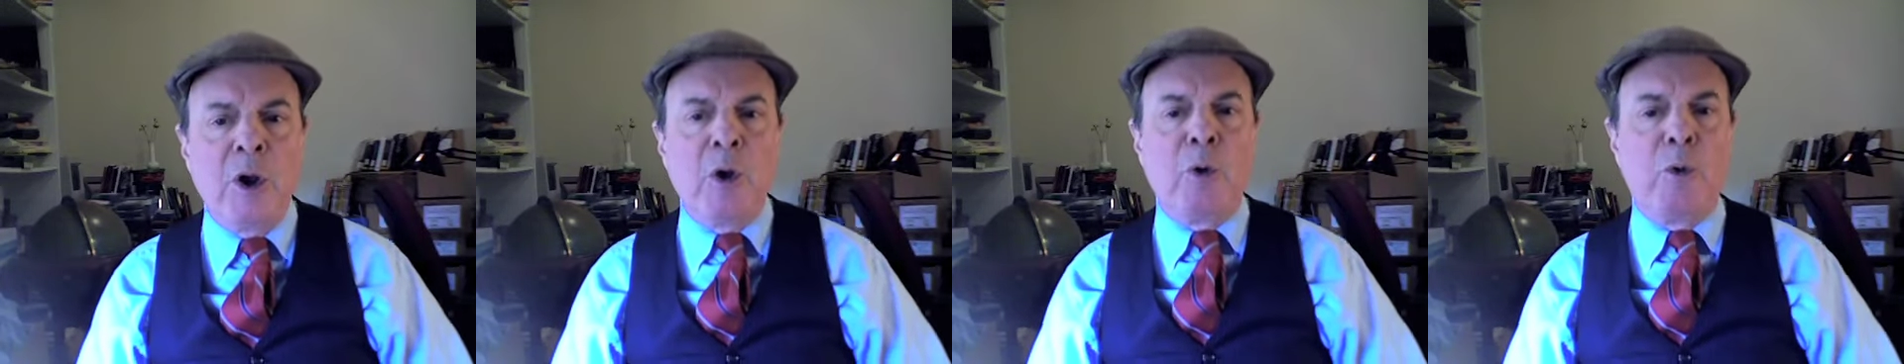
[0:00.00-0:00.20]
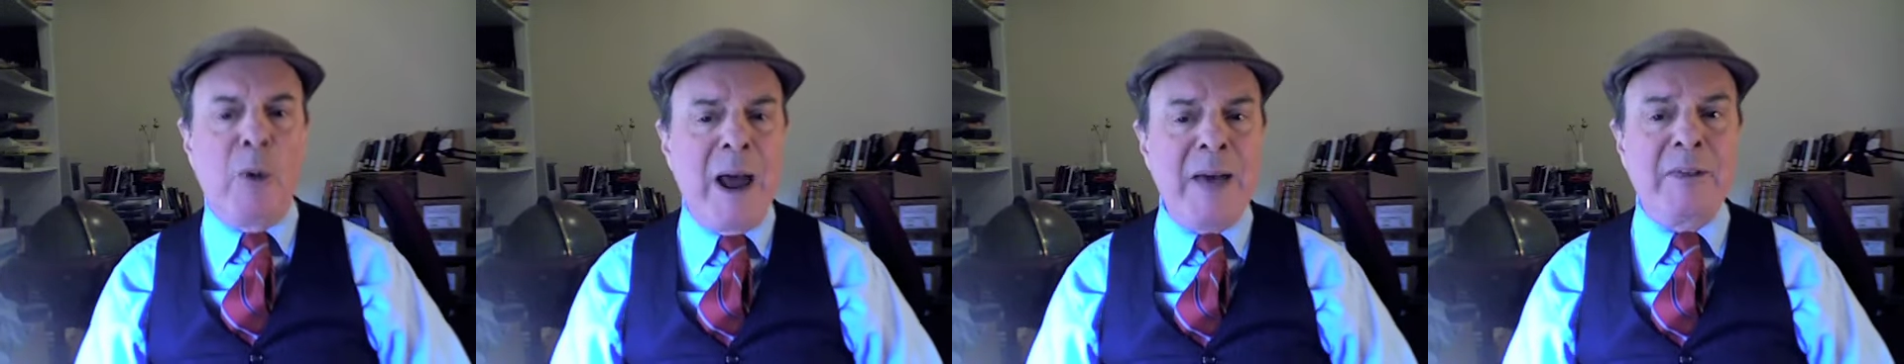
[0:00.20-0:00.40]

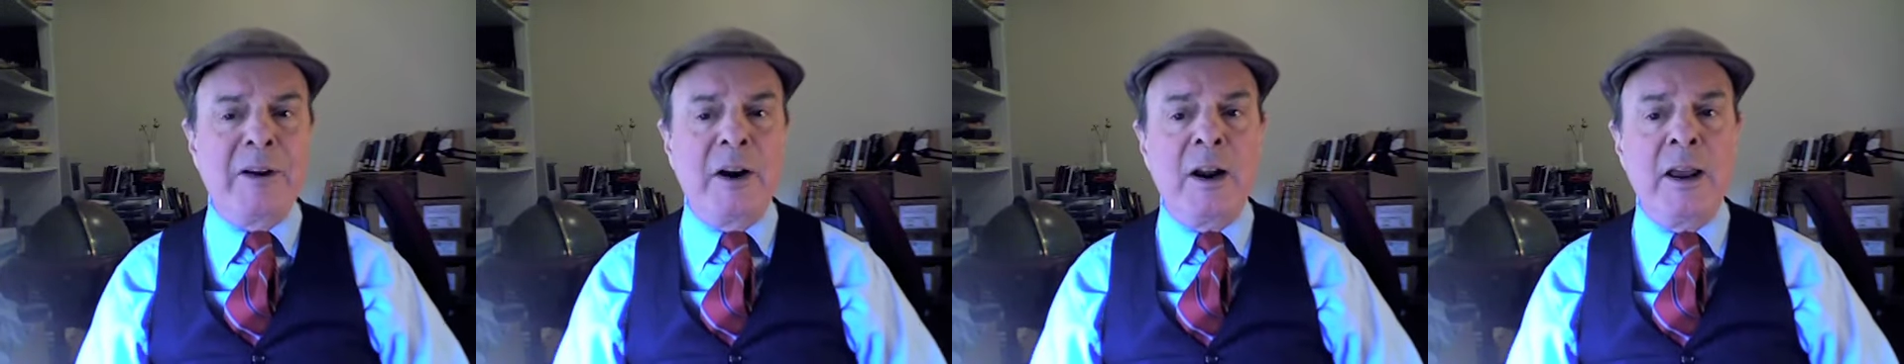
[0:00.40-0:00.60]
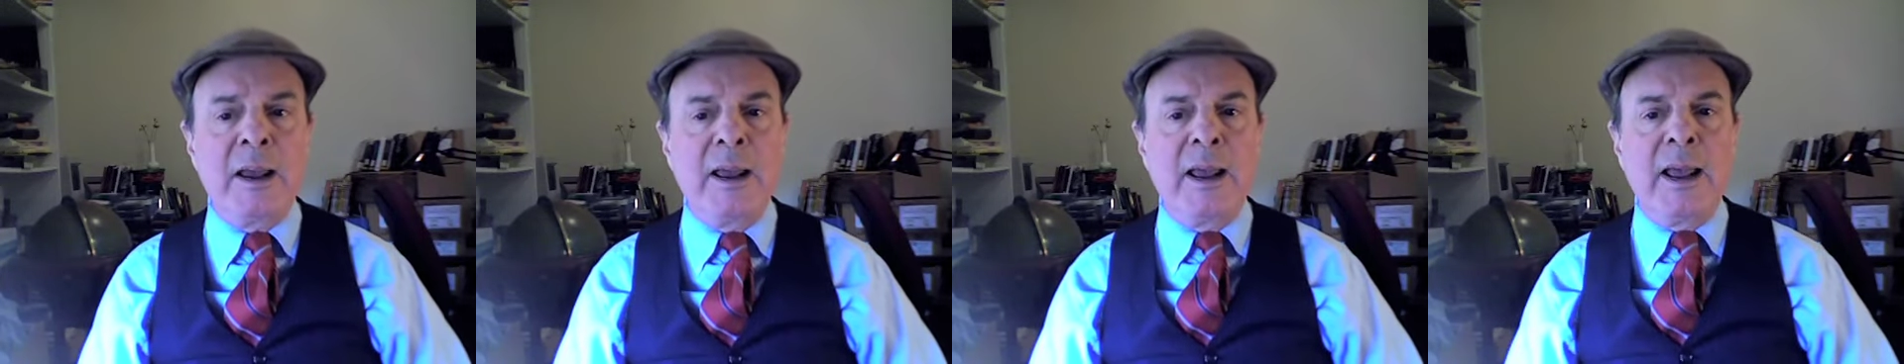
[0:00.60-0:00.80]

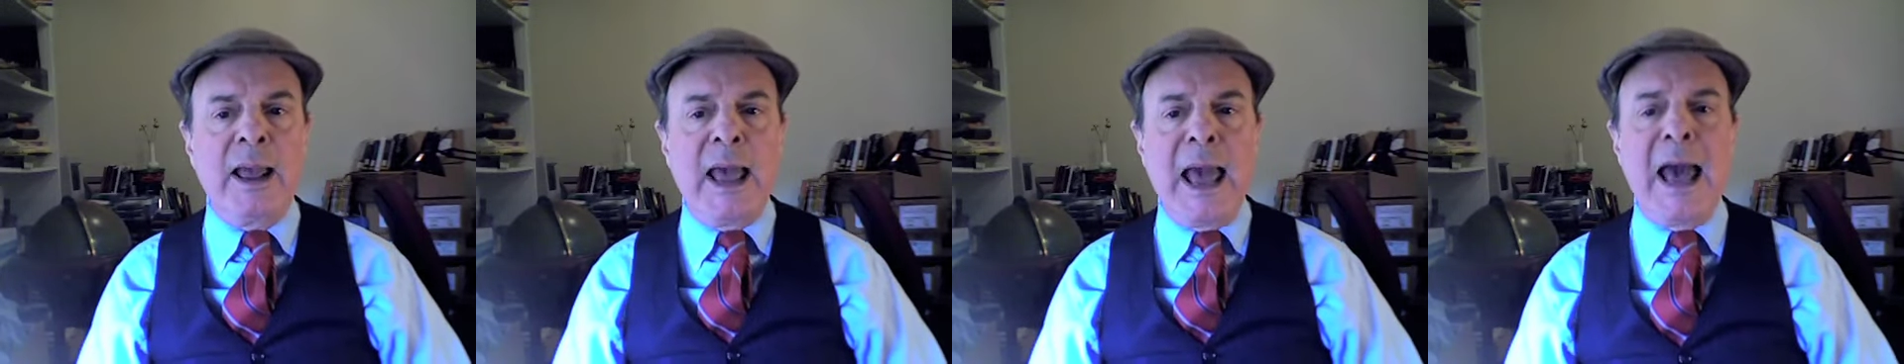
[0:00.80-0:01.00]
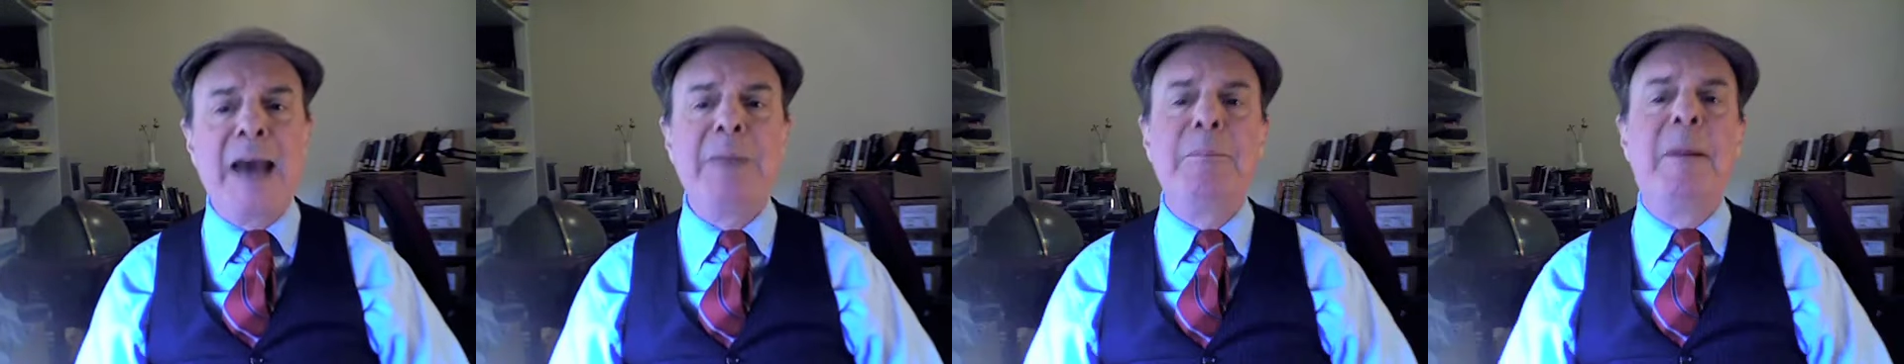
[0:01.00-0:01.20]
rather
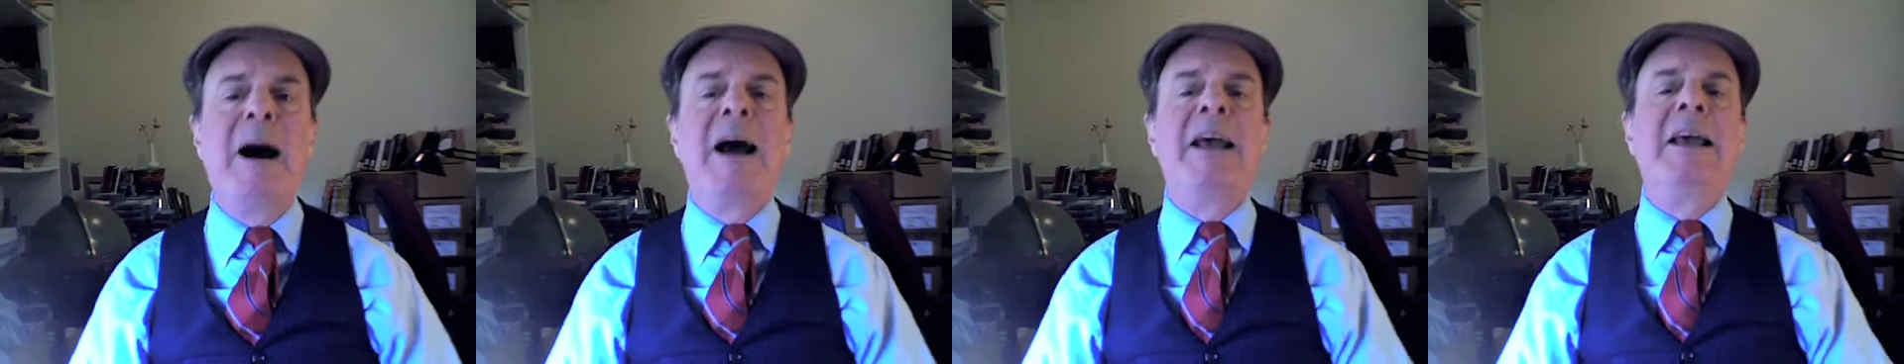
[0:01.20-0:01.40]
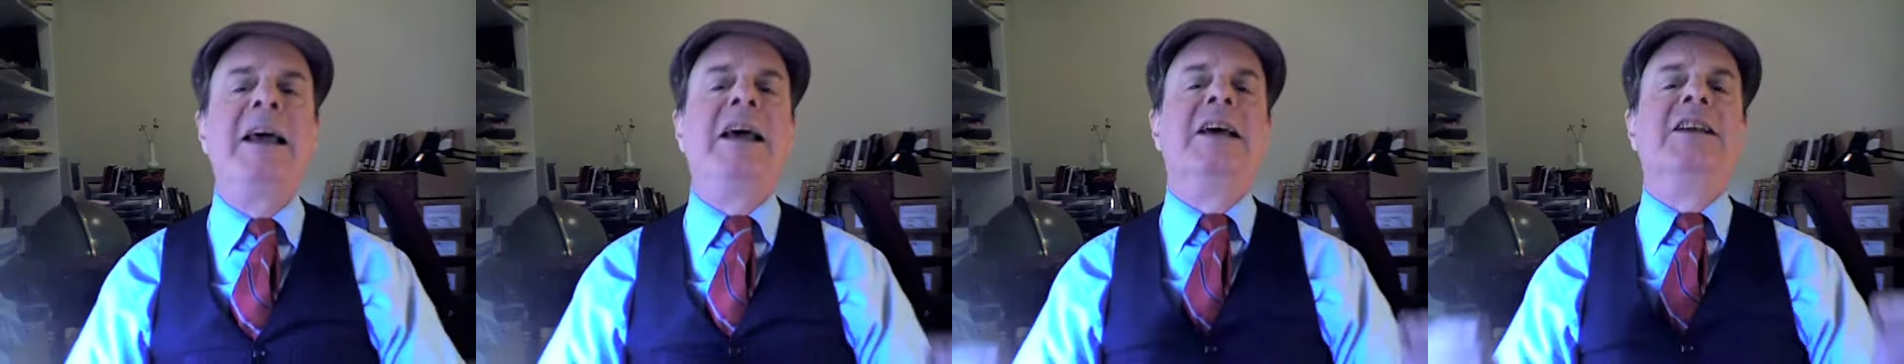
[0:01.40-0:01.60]
had
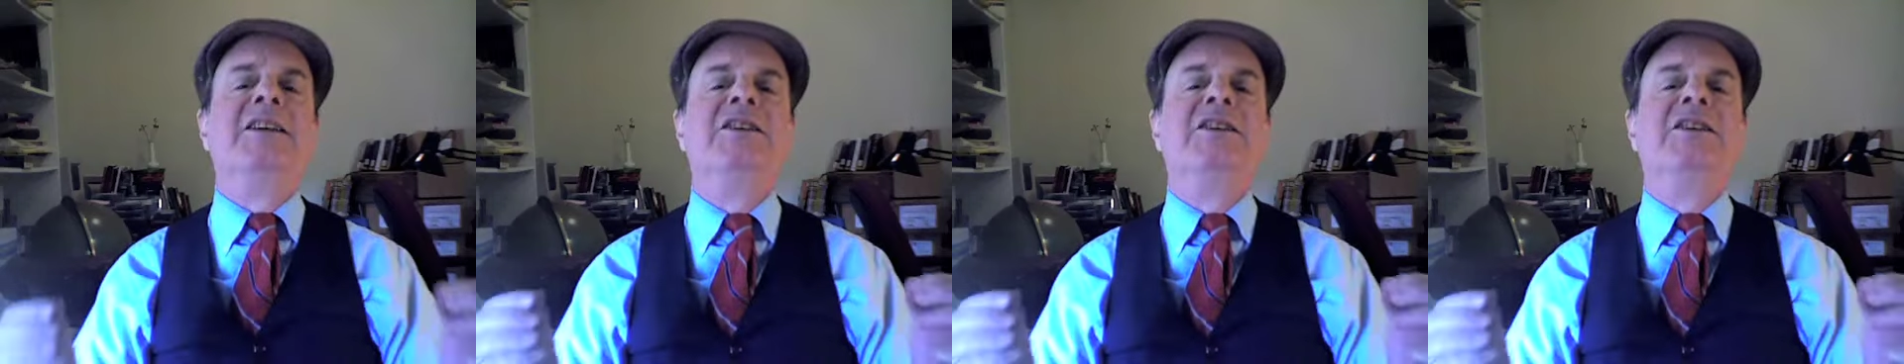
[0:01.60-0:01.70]
my